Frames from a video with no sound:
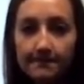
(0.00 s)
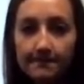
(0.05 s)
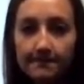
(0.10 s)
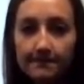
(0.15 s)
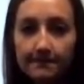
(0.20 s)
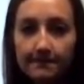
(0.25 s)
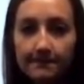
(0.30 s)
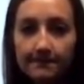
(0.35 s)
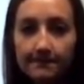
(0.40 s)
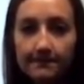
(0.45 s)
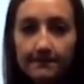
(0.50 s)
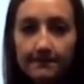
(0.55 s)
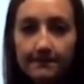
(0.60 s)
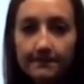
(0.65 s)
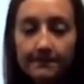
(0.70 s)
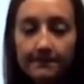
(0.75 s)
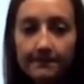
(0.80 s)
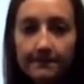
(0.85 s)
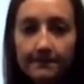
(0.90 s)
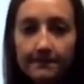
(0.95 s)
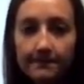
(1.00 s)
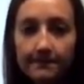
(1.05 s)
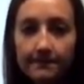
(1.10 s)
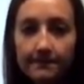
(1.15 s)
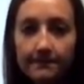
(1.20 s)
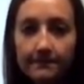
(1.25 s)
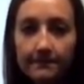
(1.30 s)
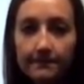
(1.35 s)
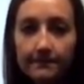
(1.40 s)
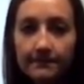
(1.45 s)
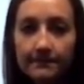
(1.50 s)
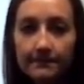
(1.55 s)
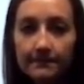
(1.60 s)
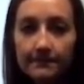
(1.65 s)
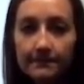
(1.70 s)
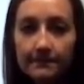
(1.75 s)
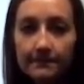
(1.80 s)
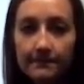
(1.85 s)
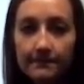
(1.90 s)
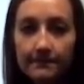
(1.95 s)

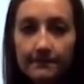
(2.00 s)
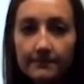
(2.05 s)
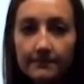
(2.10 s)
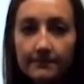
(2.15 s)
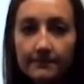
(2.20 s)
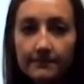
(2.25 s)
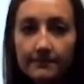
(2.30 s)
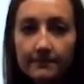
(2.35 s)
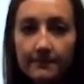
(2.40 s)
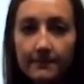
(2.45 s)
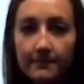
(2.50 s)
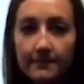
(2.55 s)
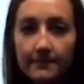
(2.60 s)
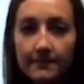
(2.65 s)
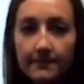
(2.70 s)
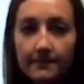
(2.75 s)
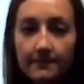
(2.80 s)
This person isn't speaking.